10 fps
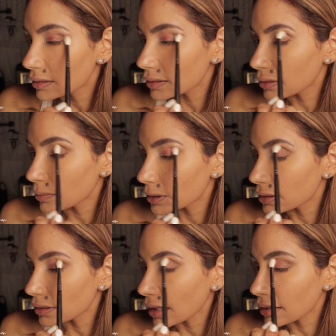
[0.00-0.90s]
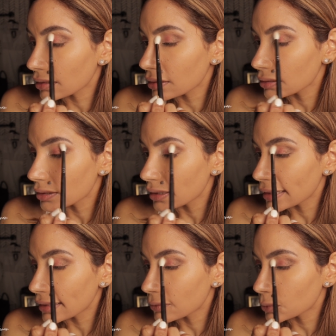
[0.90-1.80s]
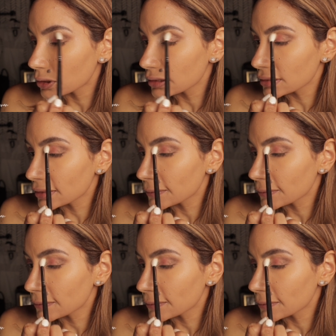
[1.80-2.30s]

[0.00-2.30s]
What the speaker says: little bit of that color inward.